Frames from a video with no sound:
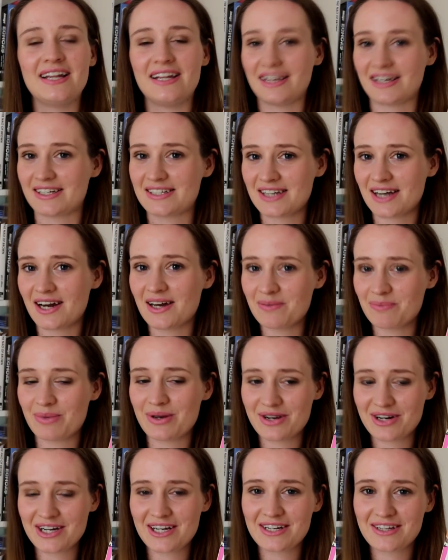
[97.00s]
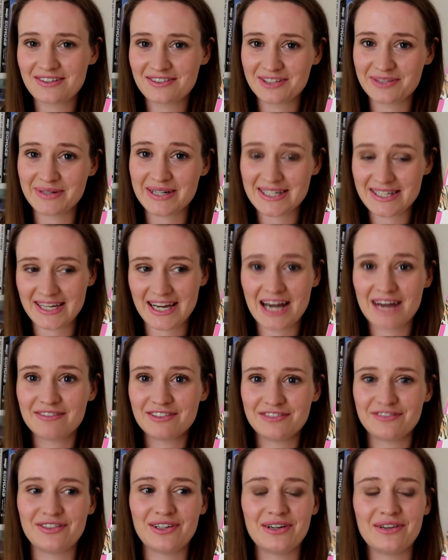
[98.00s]
like a time period through which they have
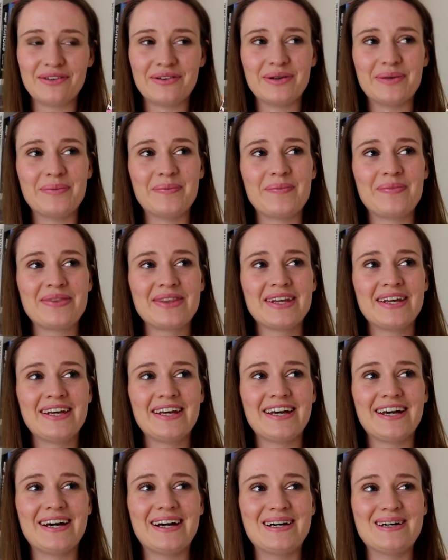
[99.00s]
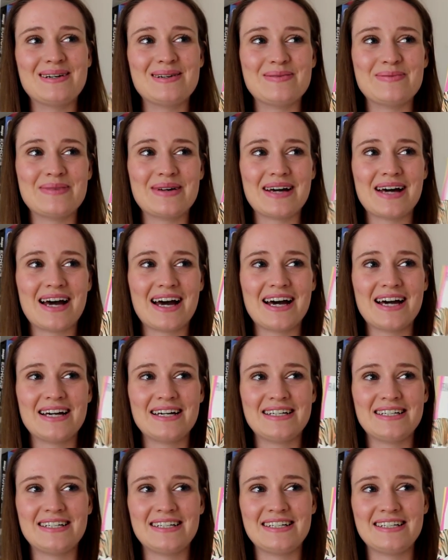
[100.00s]
to follow them.
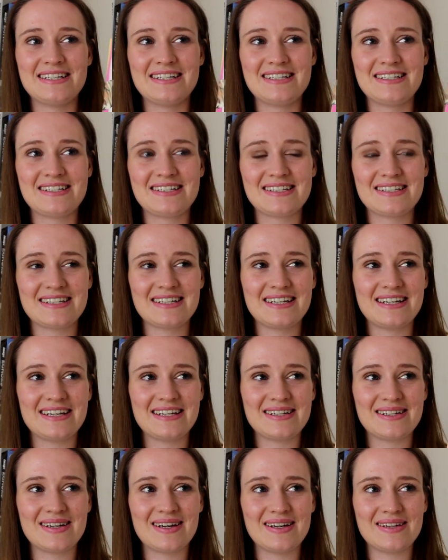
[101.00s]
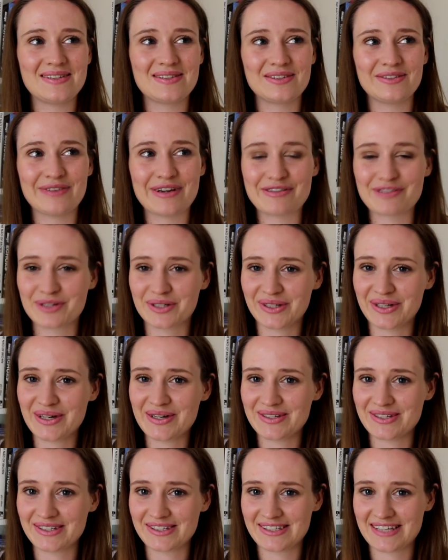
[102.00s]
And sort of everyone
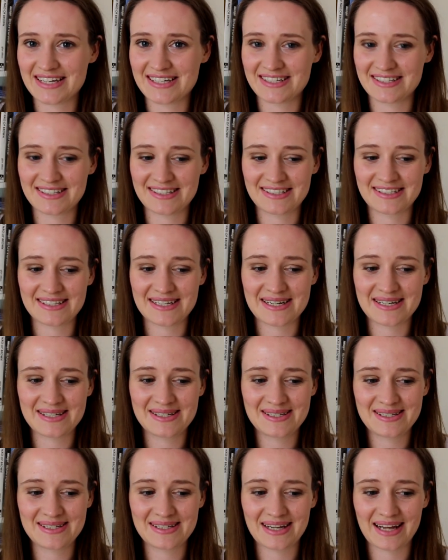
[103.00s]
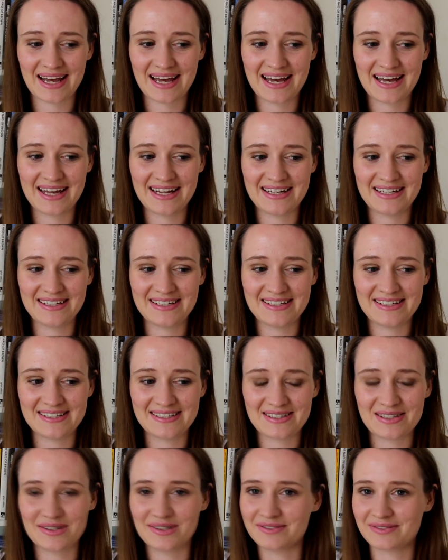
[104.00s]
knows that these agents exist
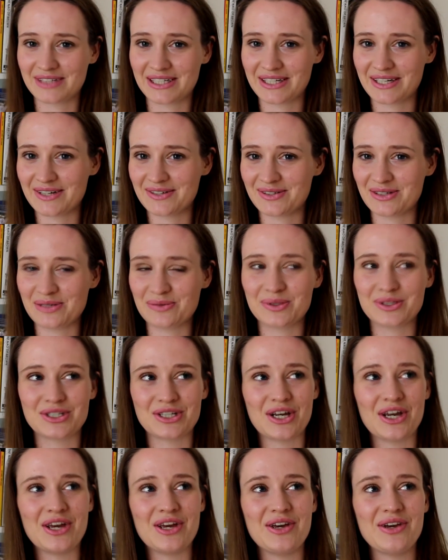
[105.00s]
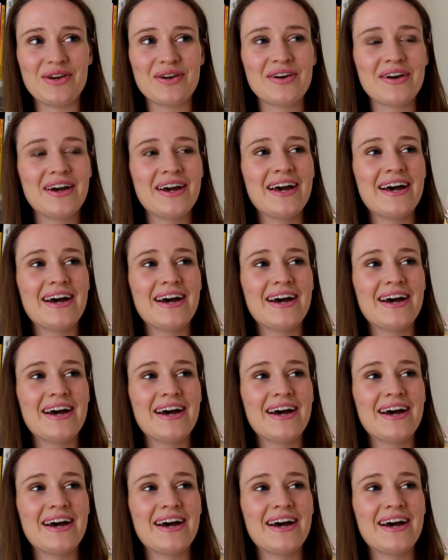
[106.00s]
and no one really knows who's watching who.